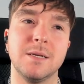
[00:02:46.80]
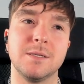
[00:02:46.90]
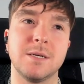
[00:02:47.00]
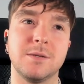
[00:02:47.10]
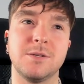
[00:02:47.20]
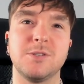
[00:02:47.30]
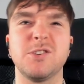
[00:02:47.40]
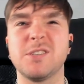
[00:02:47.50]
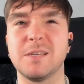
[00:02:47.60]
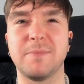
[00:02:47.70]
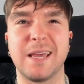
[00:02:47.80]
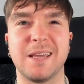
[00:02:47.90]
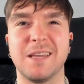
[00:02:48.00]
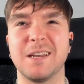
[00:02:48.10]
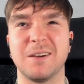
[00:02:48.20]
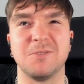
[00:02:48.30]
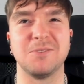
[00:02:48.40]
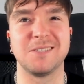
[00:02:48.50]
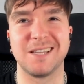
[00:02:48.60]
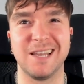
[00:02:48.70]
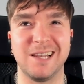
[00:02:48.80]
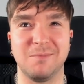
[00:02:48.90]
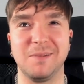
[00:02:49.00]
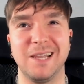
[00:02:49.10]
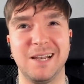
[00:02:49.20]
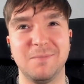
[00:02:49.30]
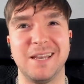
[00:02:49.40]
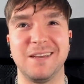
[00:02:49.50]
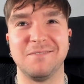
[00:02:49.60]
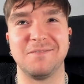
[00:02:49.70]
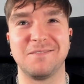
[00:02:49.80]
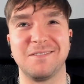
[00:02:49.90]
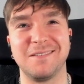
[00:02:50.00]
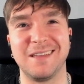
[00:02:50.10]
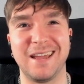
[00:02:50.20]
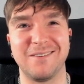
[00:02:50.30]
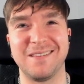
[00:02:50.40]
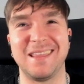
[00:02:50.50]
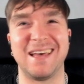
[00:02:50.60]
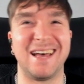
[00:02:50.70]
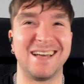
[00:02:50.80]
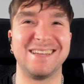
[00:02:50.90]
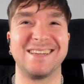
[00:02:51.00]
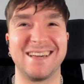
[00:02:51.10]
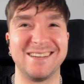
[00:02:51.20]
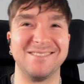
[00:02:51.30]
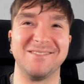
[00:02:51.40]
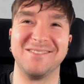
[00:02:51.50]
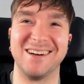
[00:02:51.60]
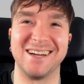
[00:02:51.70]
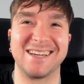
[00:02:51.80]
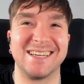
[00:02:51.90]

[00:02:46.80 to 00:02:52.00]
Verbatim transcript: So just a bit, you know, just a little little bit of here and there kind of work.